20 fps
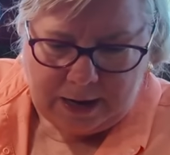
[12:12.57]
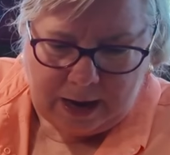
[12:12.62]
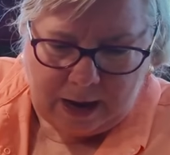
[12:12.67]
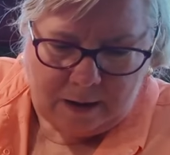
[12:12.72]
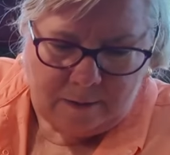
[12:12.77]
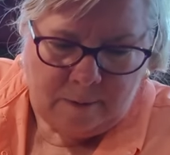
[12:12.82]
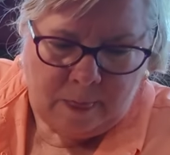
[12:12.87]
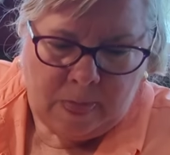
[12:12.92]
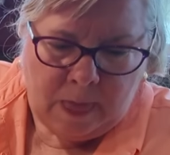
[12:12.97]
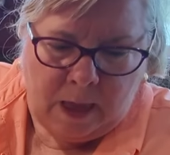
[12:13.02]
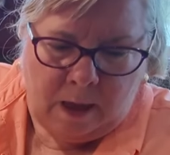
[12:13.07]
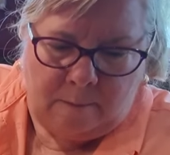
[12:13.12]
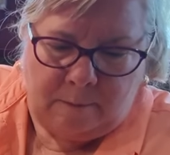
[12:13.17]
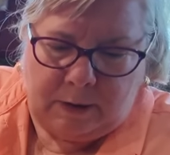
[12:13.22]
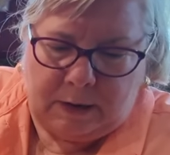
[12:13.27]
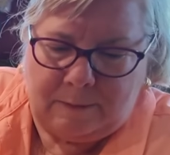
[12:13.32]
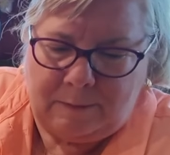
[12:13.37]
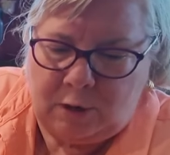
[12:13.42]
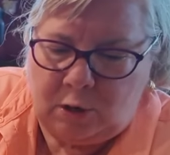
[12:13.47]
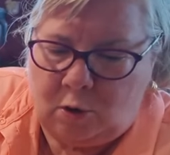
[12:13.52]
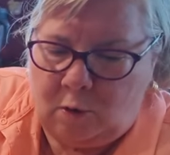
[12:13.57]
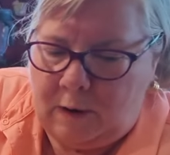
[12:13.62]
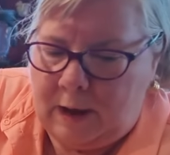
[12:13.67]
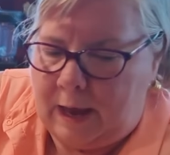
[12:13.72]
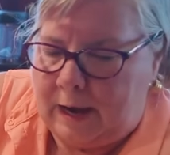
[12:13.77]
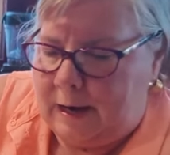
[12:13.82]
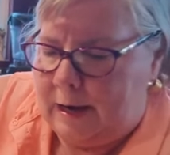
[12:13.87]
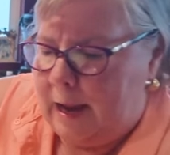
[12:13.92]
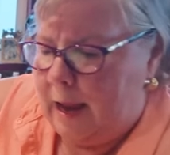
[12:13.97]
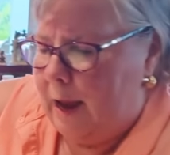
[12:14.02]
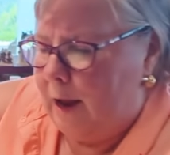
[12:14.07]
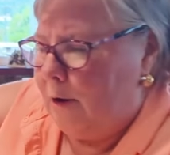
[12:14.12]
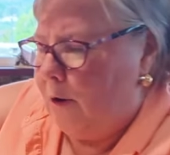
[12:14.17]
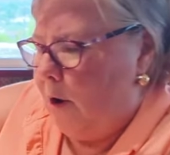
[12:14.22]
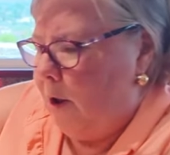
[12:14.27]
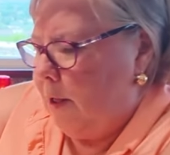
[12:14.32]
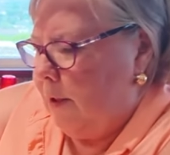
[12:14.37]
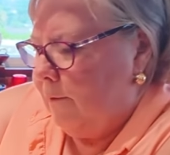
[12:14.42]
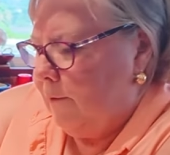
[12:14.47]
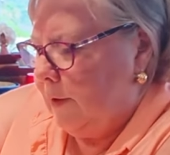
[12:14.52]
yet, but I'm going to go ahead and add
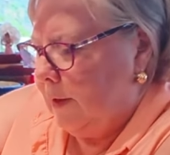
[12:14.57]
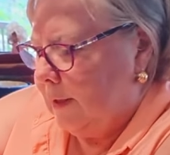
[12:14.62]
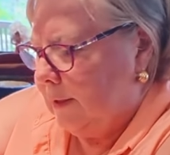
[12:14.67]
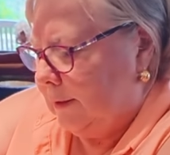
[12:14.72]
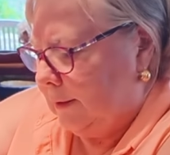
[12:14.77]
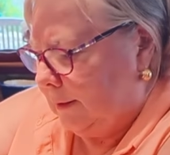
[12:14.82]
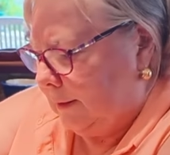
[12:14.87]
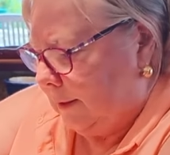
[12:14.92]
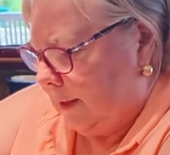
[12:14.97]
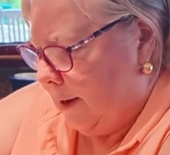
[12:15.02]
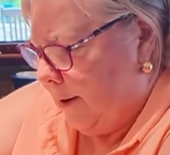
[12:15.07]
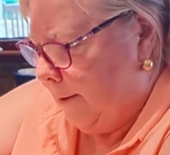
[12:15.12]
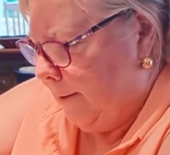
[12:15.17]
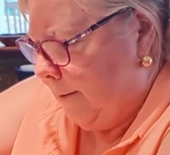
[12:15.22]
all of this.